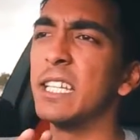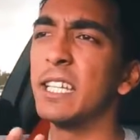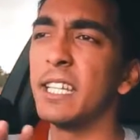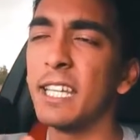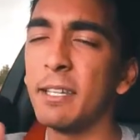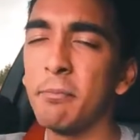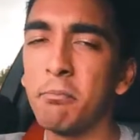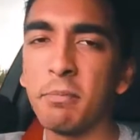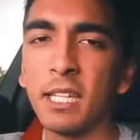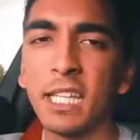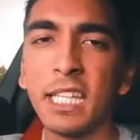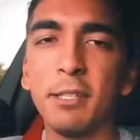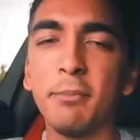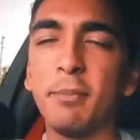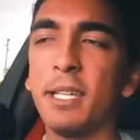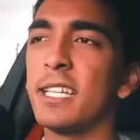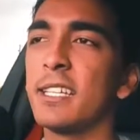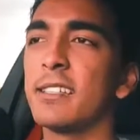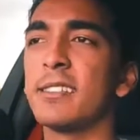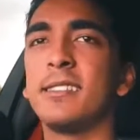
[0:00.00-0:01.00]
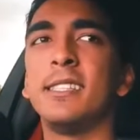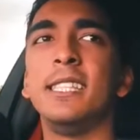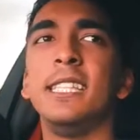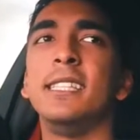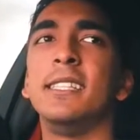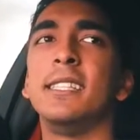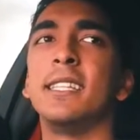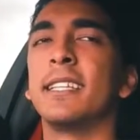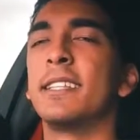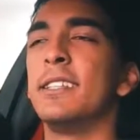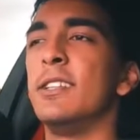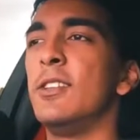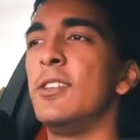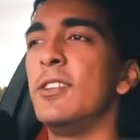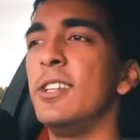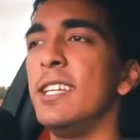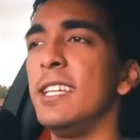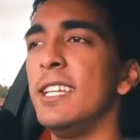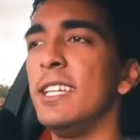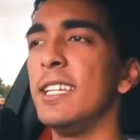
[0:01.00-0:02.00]
they may make a
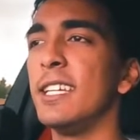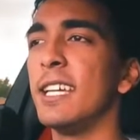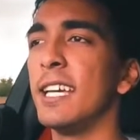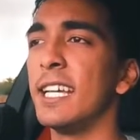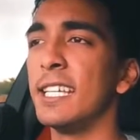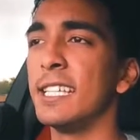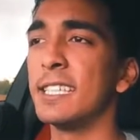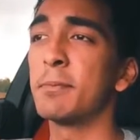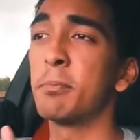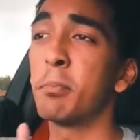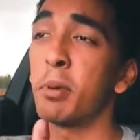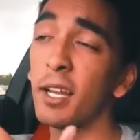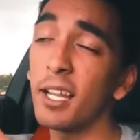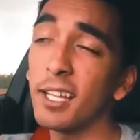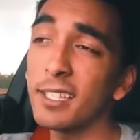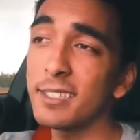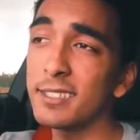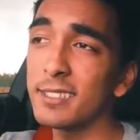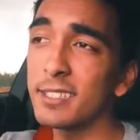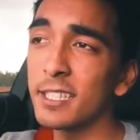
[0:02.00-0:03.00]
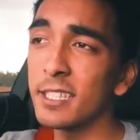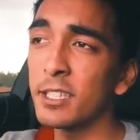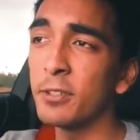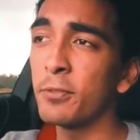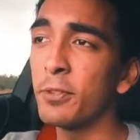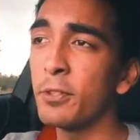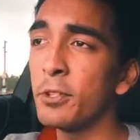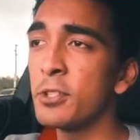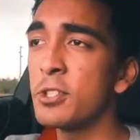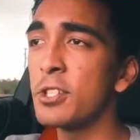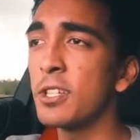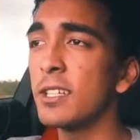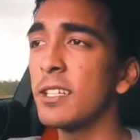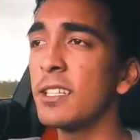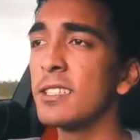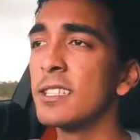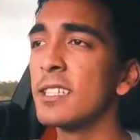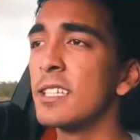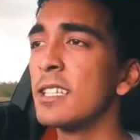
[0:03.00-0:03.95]
C63S Plus in the future,